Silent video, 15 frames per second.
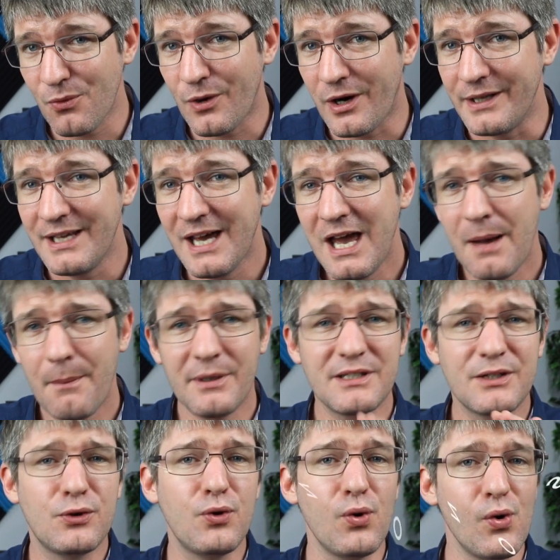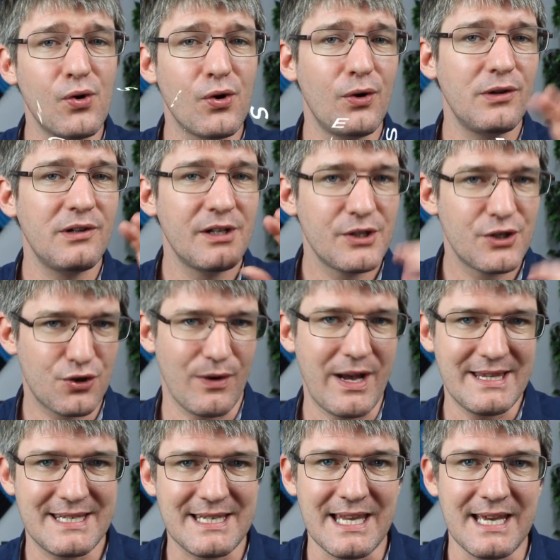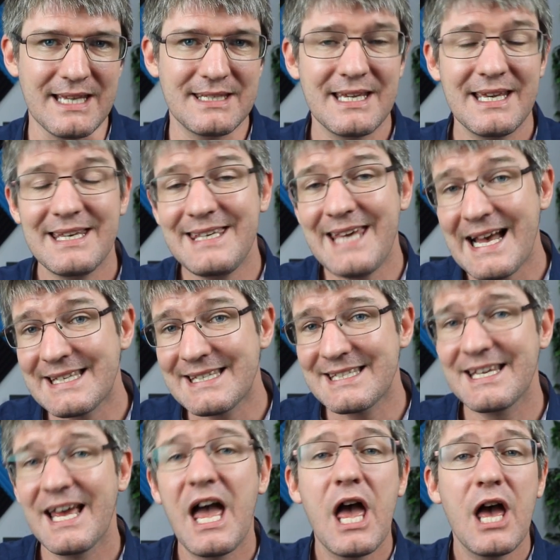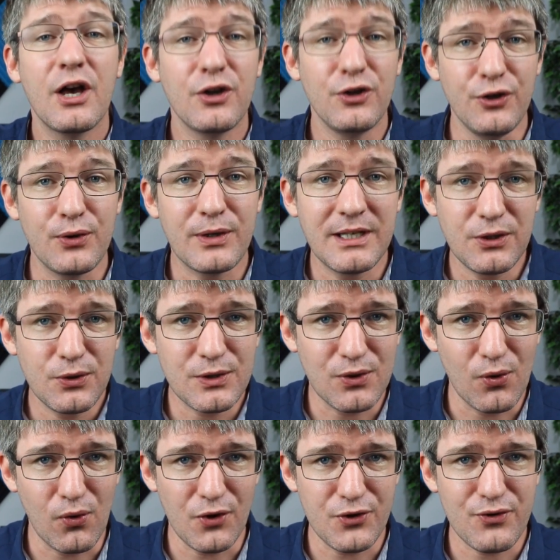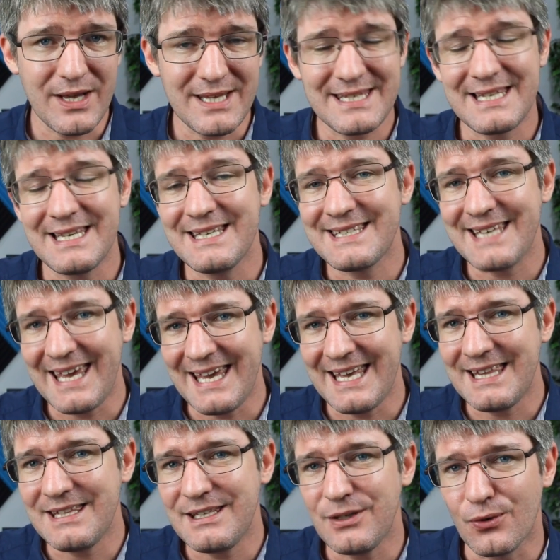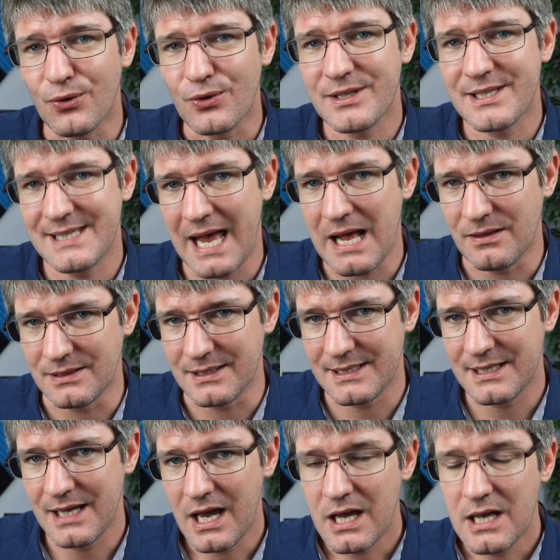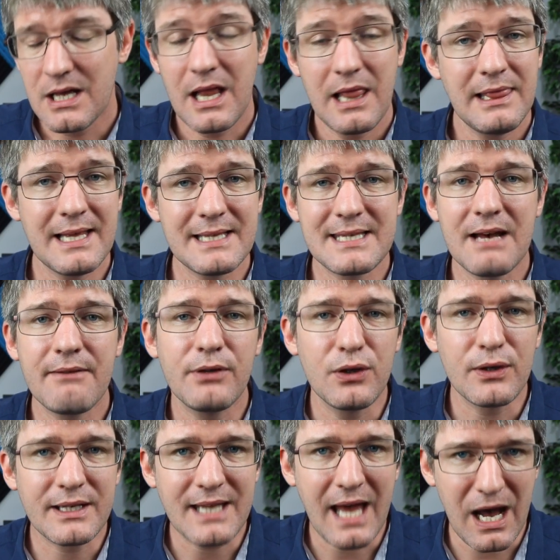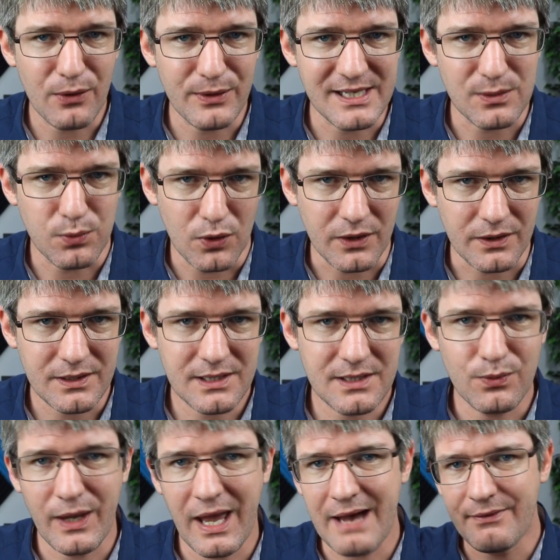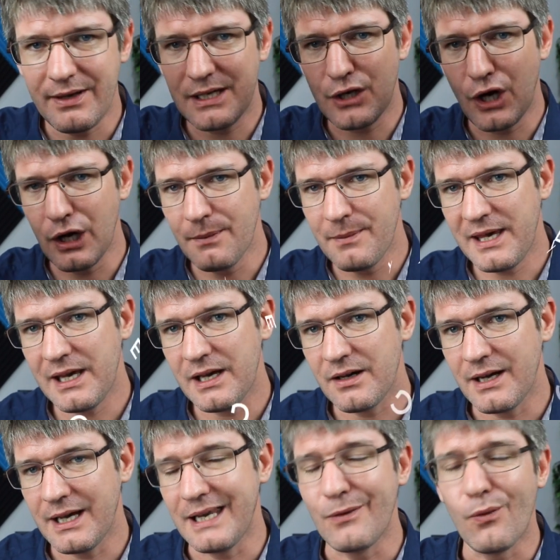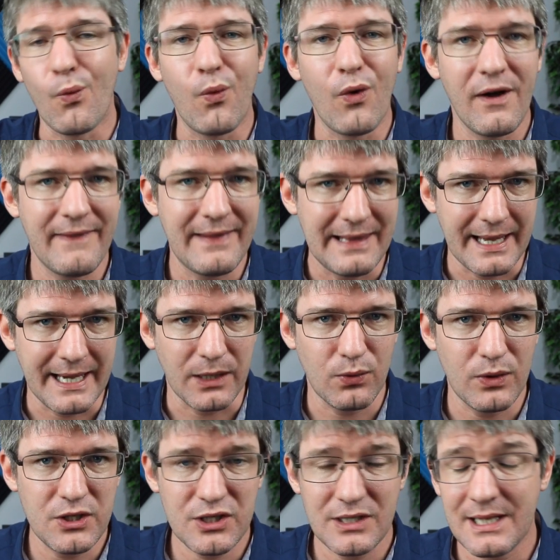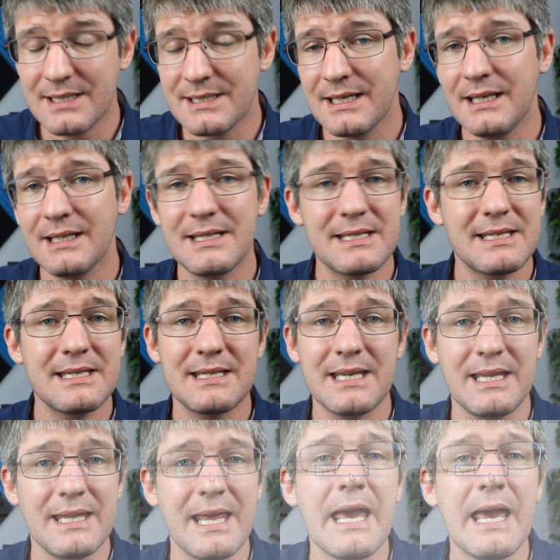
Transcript: one but Google Translate. Yes, you can use Google Translate in your cells. Let's have a look at how this works. We have a column here in one language, and let's say that this is in